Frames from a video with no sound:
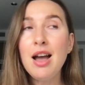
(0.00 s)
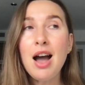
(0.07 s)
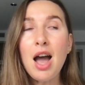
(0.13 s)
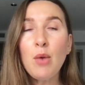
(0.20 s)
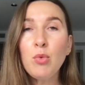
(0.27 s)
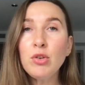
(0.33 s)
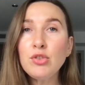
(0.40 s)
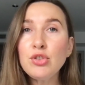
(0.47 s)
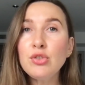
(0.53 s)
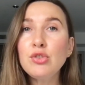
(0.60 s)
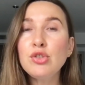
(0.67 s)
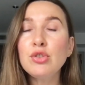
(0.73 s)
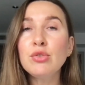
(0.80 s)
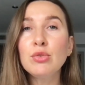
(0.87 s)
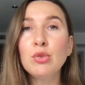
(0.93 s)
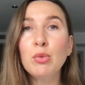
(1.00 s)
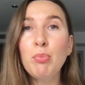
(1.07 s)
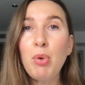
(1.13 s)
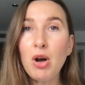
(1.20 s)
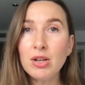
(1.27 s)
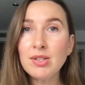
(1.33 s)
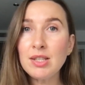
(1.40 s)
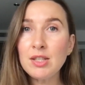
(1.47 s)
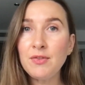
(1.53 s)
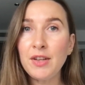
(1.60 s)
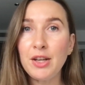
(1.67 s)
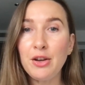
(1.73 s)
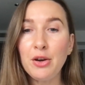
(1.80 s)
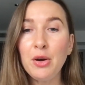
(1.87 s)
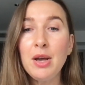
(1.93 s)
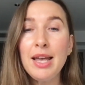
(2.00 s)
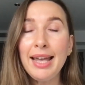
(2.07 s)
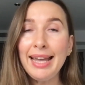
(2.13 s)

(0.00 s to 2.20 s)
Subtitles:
I want you to pause this video,